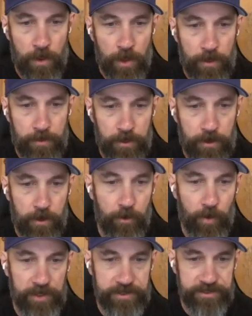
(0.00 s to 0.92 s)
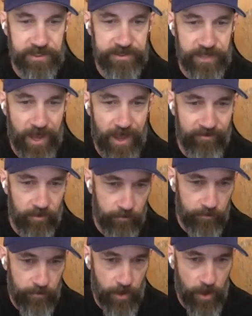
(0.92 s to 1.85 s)
And then Reza says, I have
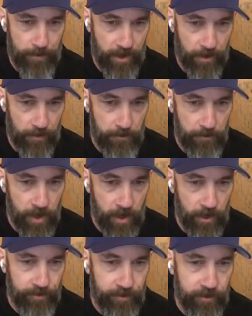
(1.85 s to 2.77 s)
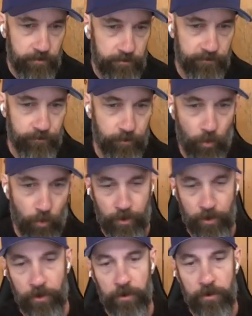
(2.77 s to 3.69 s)
about a month
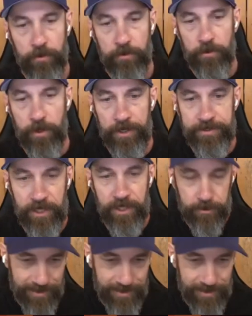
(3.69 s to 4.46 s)
before I take